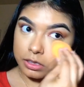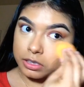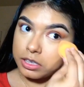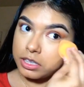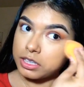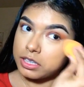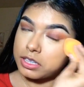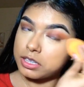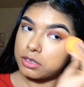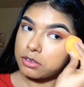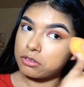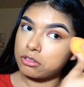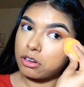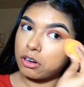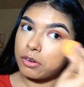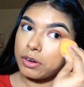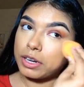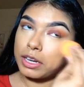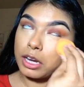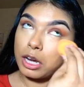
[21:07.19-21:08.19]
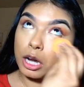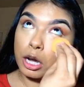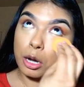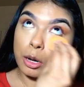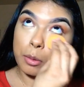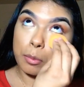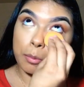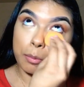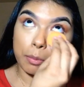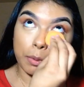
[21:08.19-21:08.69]
Just growing
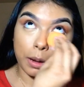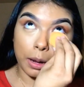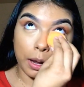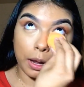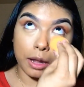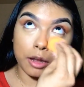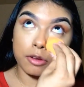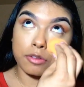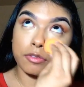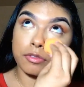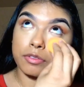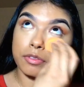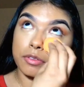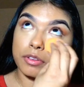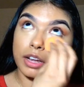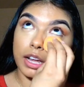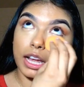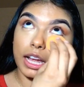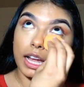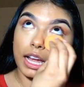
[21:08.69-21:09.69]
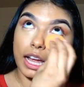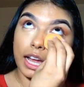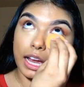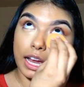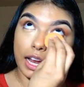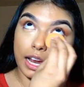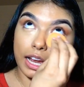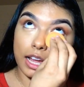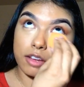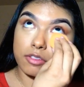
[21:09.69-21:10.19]
up,
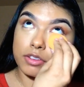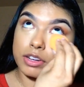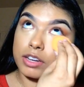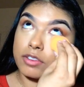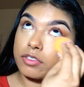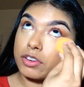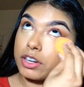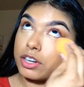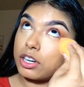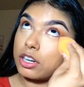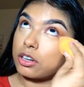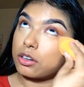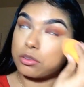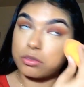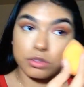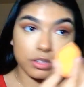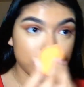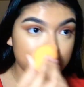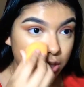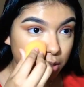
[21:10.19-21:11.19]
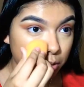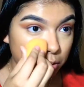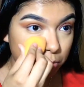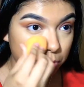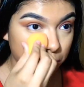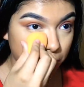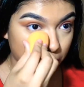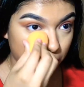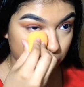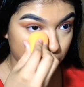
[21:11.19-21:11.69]
I have a different nose
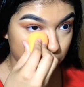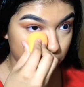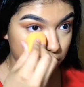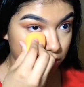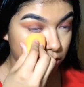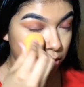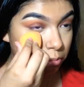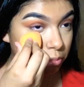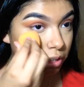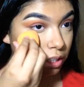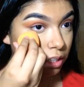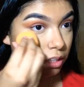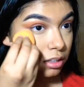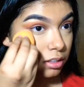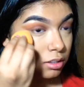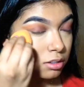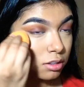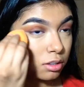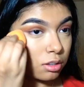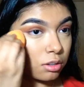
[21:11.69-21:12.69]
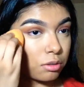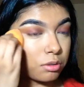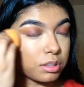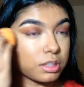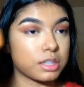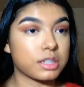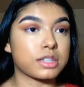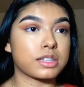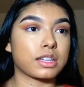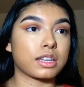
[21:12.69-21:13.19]
than my other siblings, so
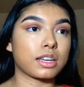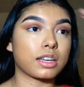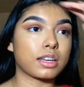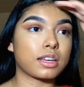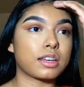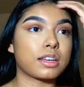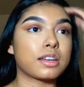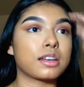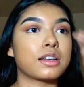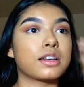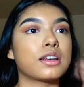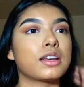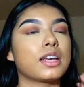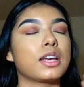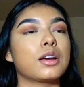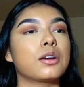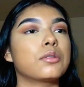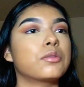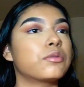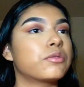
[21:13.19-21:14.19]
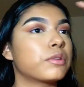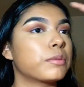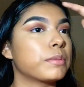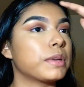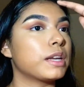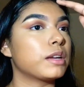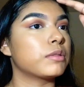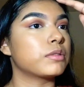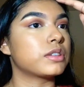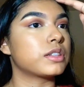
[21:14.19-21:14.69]
it's just like, for
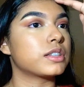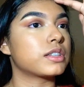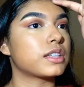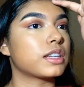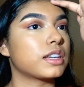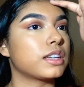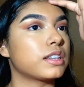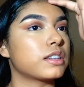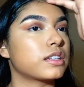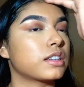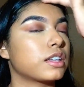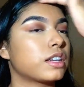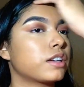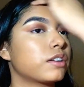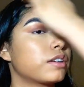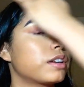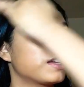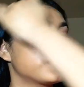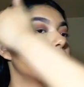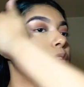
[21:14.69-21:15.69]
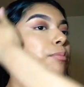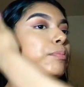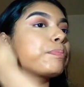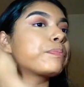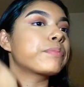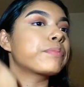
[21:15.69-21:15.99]
me it was just an insecurity.